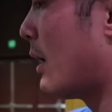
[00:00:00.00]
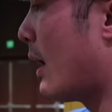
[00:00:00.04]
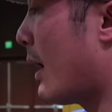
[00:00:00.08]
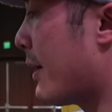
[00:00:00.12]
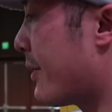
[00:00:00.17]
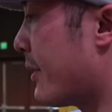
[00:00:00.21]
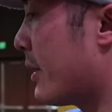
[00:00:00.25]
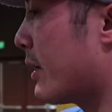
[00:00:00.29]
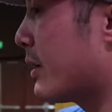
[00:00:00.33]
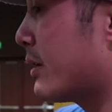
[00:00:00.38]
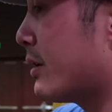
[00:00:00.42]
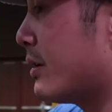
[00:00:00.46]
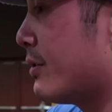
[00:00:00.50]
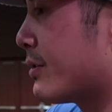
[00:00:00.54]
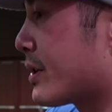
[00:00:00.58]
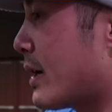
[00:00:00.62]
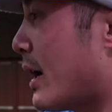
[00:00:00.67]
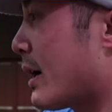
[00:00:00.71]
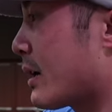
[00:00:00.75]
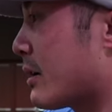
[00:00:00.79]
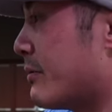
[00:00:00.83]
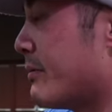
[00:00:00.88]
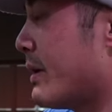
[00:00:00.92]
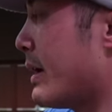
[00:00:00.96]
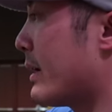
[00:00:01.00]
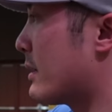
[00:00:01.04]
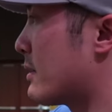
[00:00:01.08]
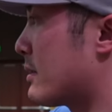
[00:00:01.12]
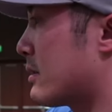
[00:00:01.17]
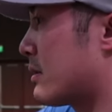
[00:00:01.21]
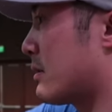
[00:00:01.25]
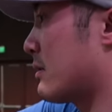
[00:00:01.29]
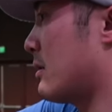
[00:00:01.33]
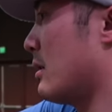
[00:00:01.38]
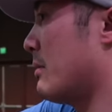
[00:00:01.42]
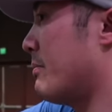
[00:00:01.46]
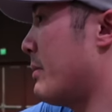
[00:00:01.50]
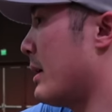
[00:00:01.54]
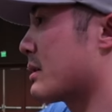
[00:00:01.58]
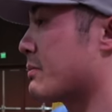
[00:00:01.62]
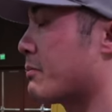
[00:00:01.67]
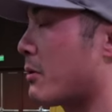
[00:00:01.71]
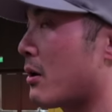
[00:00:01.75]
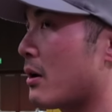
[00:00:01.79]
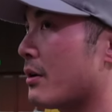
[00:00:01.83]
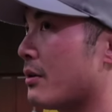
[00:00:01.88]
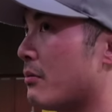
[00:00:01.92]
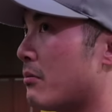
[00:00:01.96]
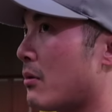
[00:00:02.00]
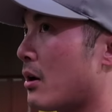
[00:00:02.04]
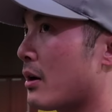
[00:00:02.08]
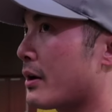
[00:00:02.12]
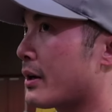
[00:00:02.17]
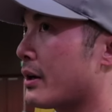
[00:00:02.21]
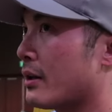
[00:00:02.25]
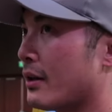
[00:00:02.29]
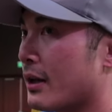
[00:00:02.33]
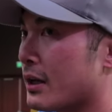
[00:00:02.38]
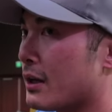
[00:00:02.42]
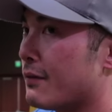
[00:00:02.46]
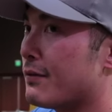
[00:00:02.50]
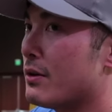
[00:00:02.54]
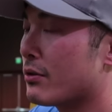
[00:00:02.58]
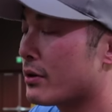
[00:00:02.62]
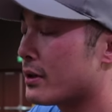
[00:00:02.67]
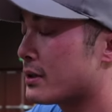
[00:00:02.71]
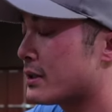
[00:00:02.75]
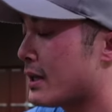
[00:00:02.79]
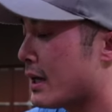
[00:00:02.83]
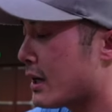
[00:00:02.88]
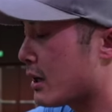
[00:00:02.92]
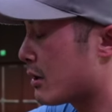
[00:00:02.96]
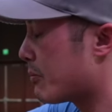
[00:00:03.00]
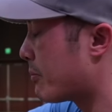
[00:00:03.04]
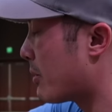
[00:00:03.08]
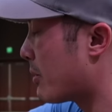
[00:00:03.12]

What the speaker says: I think USACA makes the best bar on the market. Like, if you were to take it